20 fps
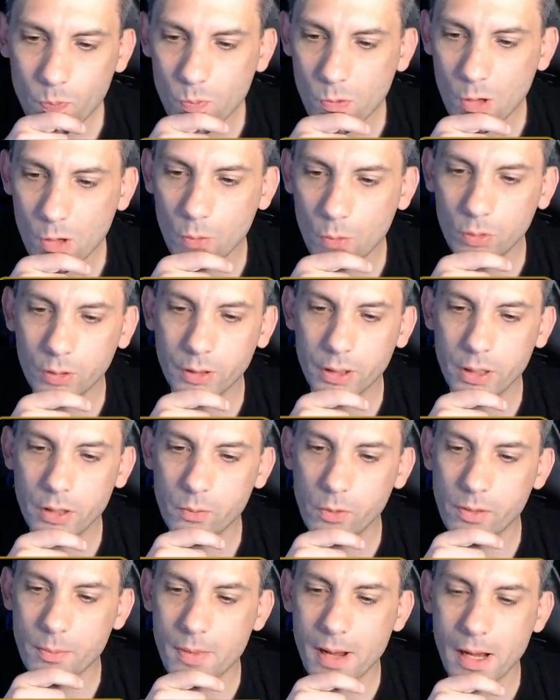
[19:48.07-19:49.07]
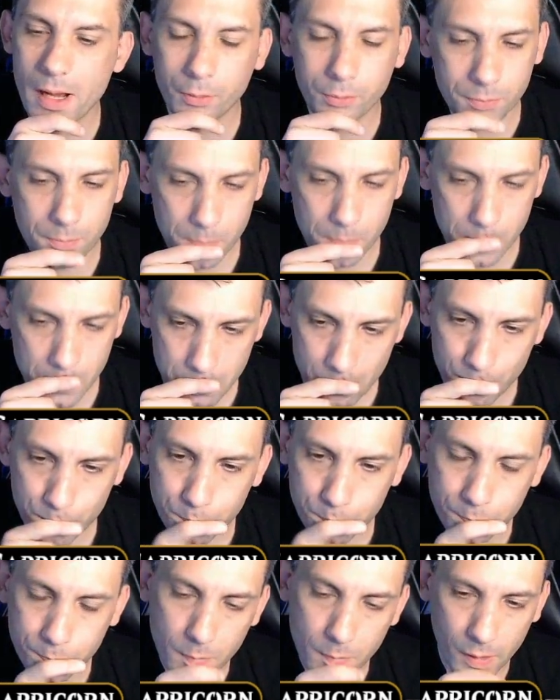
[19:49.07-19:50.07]
We'll lead with a Mountain,
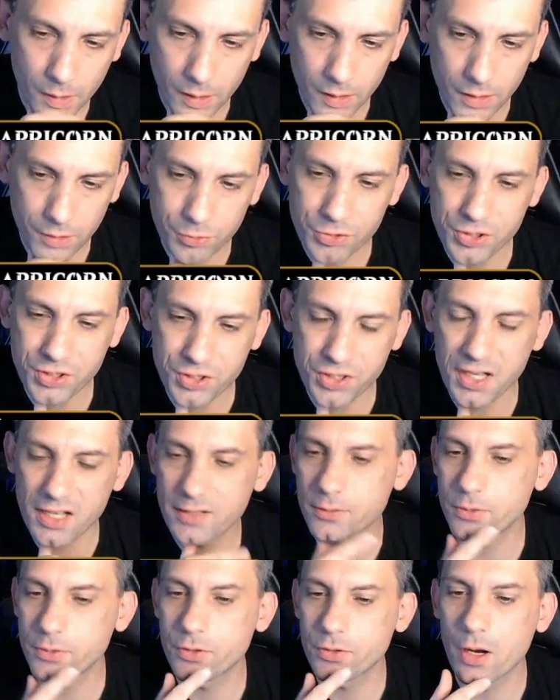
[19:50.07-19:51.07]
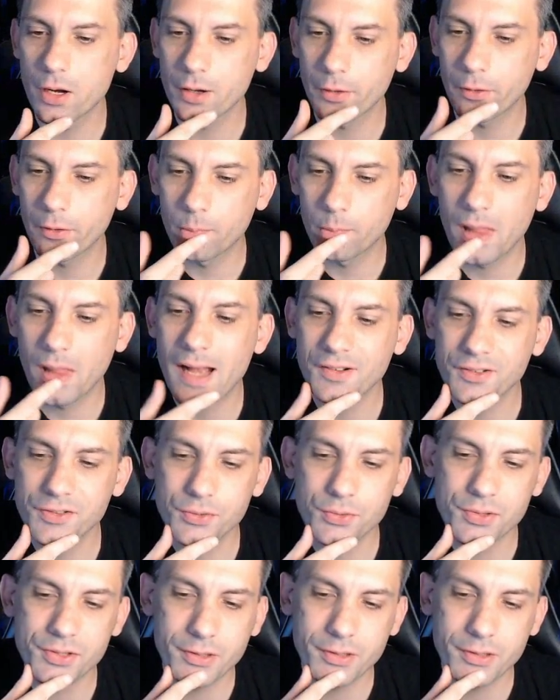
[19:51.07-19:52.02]
just in case we draw another black source,